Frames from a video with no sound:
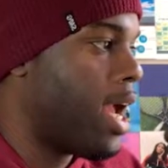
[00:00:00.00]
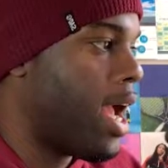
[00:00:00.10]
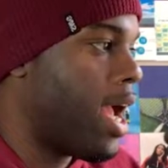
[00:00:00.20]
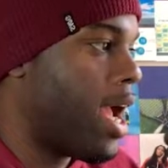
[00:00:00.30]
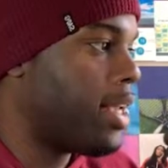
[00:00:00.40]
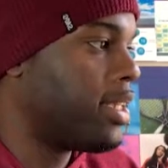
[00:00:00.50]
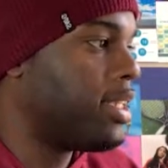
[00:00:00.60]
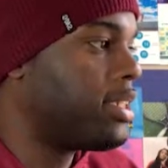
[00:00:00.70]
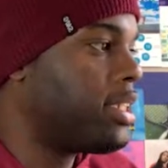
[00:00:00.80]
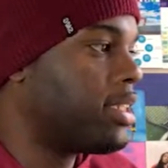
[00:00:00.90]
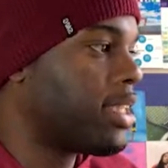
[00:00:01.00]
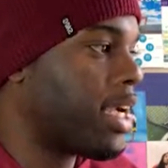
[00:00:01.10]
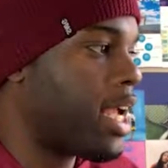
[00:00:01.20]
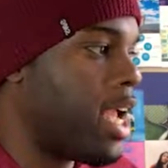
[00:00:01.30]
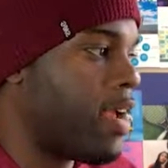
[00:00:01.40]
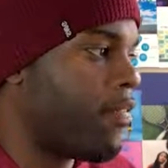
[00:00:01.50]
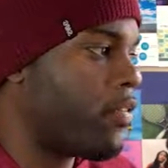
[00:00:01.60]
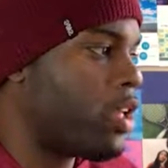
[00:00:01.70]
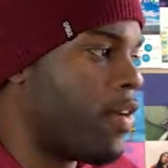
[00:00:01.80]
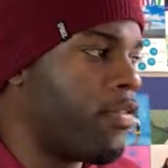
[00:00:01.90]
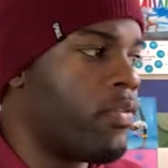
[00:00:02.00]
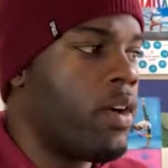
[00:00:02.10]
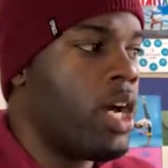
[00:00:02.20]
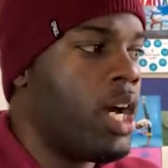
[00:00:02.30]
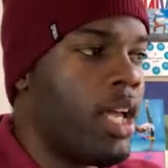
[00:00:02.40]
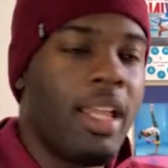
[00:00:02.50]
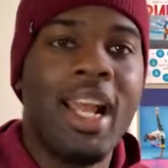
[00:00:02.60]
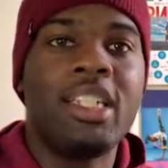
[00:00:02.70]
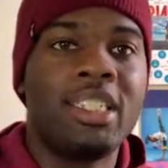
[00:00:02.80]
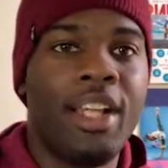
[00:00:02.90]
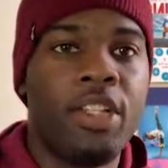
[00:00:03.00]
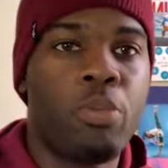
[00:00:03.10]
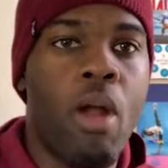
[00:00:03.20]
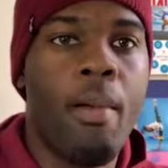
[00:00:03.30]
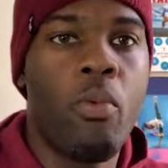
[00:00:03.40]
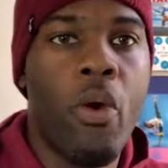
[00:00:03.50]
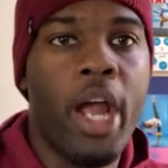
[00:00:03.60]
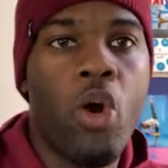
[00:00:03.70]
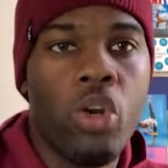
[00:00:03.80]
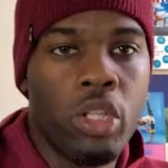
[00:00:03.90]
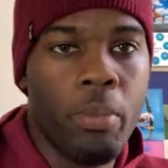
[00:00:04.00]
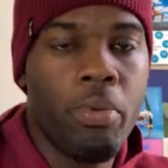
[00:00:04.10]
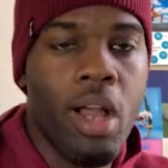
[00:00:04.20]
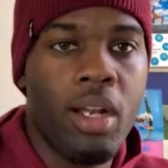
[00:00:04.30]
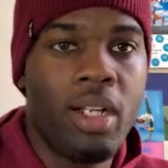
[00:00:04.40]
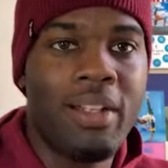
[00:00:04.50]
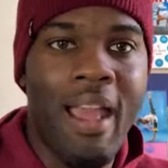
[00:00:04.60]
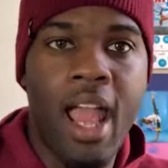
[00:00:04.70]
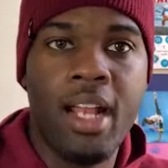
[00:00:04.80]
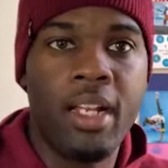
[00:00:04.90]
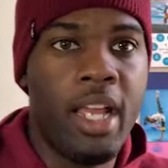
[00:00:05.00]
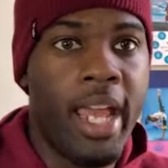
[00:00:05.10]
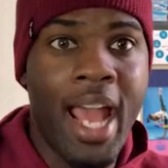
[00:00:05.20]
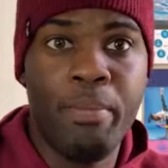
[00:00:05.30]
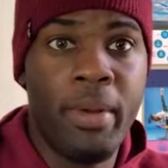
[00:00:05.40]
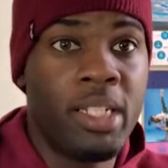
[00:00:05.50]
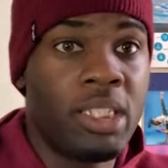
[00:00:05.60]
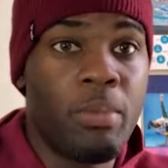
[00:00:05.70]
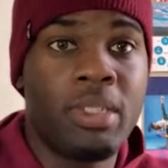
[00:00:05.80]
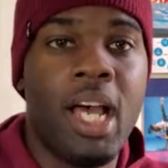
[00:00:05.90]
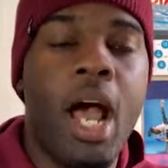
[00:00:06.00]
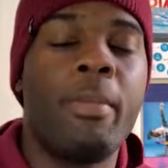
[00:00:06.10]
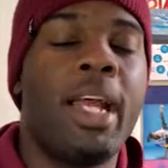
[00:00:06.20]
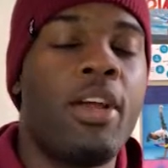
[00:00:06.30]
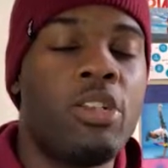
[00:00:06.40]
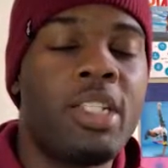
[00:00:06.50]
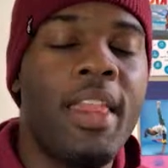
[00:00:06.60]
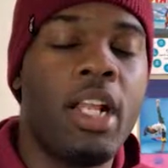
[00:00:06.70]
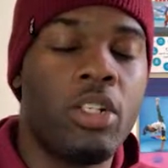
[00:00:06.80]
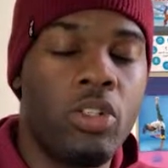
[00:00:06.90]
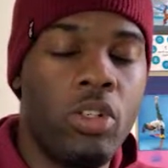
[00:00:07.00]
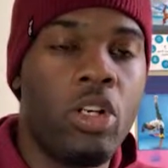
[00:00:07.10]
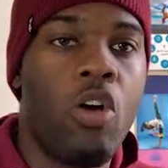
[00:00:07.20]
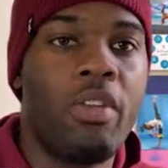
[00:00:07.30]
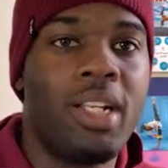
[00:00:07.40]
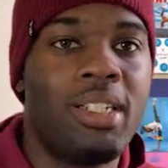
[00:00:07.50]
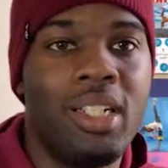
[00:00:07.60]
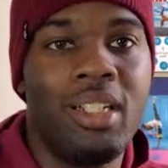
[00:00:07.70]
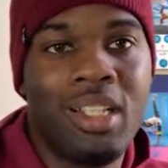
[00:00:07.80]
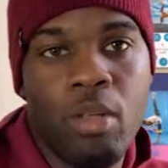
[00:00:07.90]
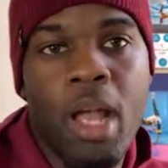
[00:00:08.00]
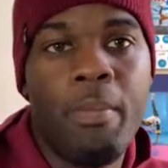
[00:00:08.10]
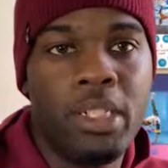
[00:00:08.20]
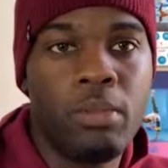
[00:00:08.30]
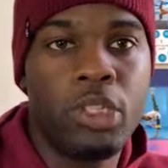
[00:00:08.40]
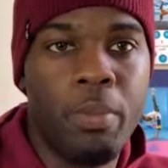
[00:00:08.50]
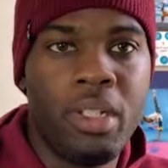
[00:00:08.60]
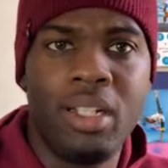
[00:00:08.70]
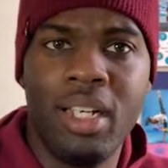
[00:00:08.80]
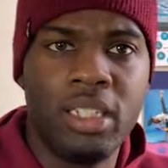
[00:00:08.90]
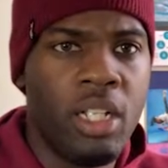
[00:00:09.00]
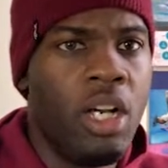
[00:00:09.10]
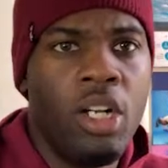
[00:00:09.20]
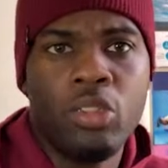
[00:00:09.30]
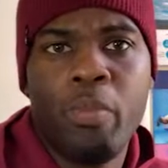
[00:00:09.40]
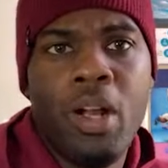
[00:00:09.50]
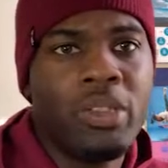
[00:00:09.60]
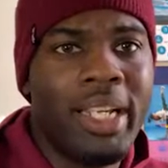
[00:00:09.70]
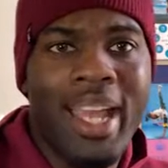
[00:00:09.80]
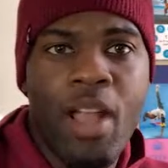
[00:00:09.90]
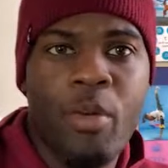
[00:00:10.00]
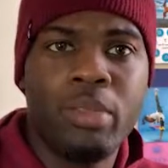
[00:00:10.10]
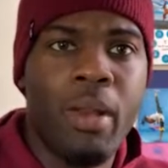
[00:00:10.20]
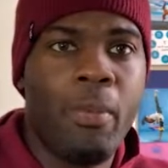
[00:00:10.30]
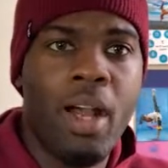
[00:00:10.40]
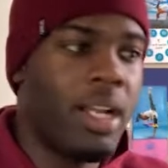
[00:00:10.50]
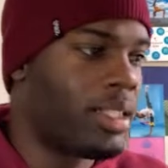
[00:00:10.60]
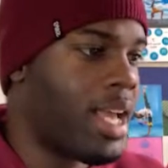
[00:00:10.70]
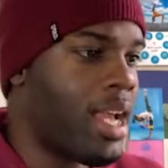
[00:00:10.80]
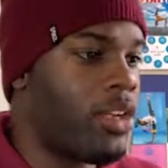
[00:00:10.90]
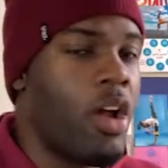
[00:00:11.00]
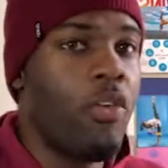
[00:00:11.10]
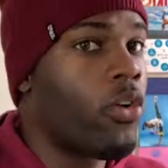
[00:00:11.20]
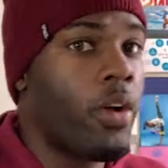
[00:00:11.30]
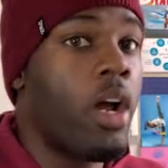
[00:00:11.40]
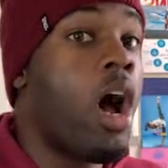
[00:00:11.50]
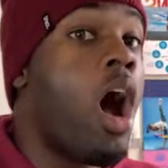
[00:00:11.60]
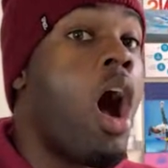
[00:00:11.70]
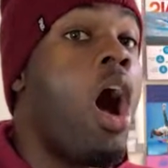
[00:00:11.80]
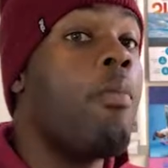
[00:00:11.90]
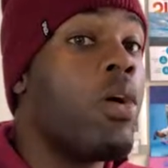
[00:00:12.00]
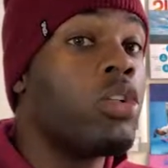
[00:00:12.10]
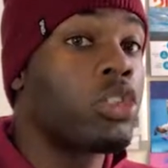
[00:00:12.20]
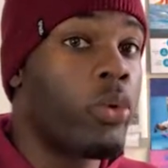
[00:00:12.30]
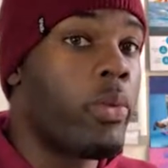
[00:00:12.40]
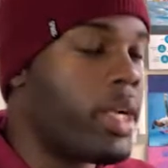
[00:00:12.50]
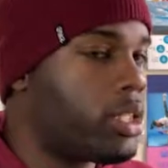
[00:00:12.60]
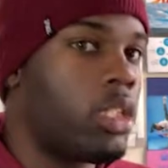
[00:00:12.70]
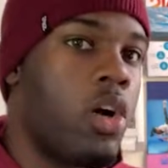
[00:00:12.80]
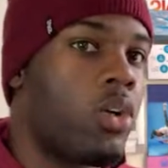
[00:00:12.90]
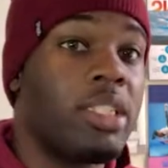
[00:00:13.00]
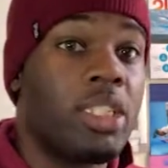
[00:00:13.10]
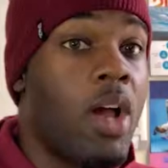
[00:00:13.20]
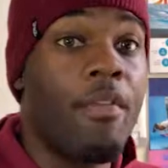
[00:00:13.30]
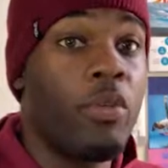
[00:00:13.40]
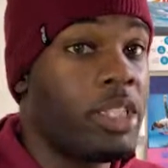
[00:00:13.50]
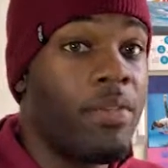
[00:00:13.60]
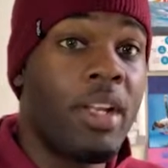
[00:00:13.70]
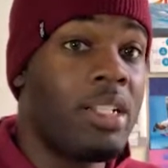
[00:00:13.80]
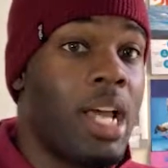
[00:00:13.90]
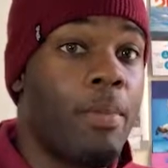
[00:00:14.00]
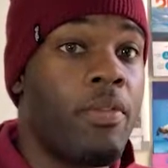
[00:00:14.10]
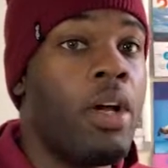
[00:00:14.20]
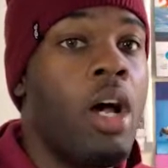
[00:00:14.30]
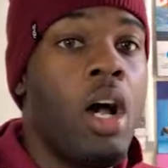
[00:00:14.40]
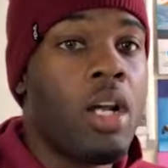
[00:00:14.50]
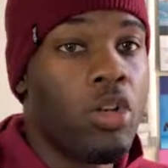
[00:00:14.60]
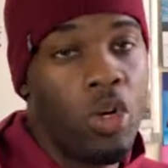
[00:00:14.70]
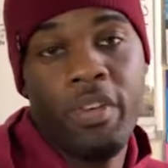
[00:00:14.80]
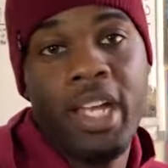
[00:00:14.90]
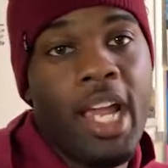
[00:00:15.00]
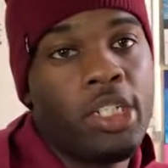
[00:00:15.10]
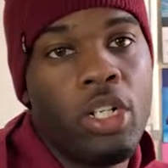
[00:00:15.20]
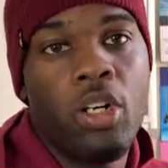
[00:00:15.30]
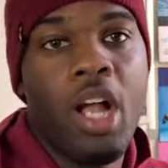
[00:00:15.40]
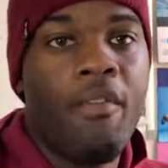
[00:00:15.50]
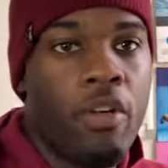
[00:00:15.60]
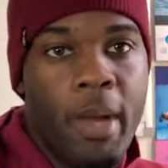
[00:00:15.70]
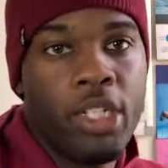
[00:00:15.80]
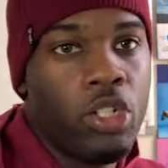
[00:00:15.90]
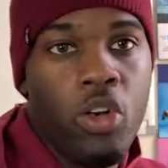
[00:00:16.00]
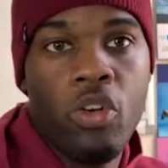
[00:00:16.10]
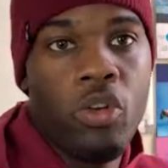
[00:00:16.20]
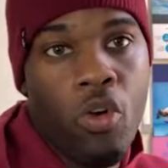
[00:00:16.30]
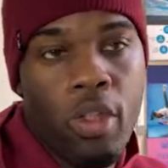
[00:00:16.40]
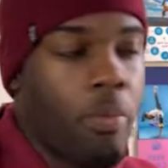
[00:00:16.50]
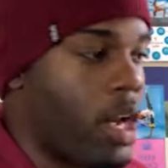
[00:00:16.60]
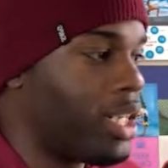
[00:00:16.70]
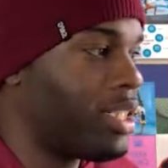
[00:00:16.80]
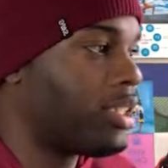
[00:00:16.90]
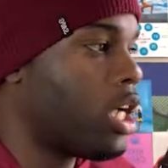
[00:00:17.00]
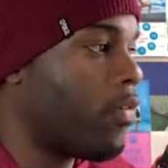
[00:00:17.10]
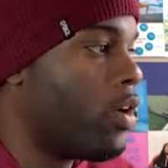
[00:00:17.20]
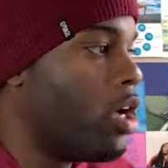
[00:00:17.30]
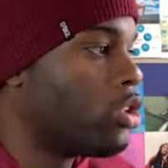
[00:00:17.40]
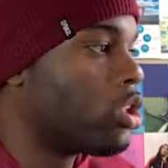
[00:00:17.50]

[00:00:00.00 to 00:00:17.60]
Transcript: And this is like if like I just had this problem where I ordered the product and it had been some time, and I understand that due to COVID-19 that there might be some shipping delays. But I was like, hey, where's my product at? You know, I ordered it almost 3 weeks ago and still haven't received any type of notification or confirmation or the product itself.